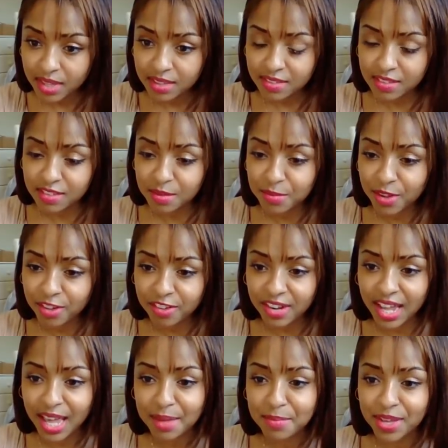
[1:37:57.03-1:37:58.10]
See, some of y'all are going
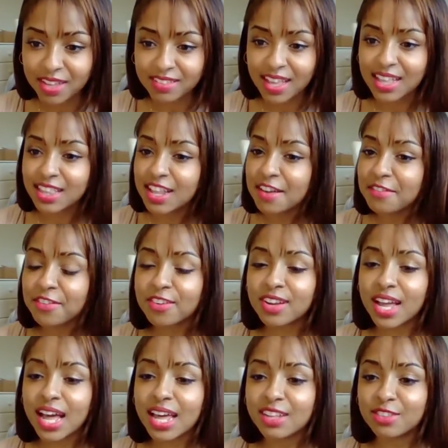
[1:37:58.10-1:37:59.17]
to hate me because I never
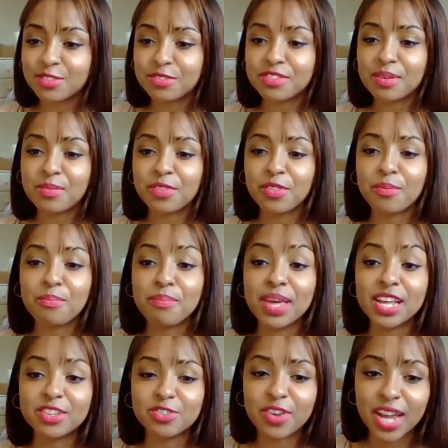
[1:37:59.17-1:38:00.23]
got into some of the
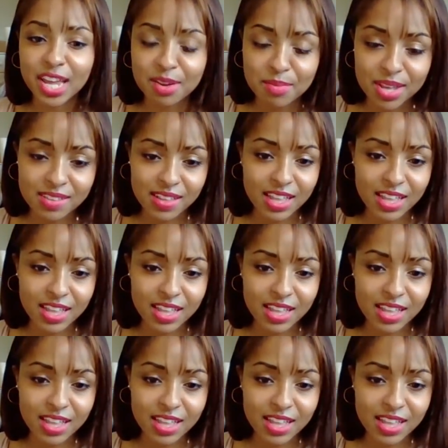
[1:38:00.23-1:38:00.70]
major animes.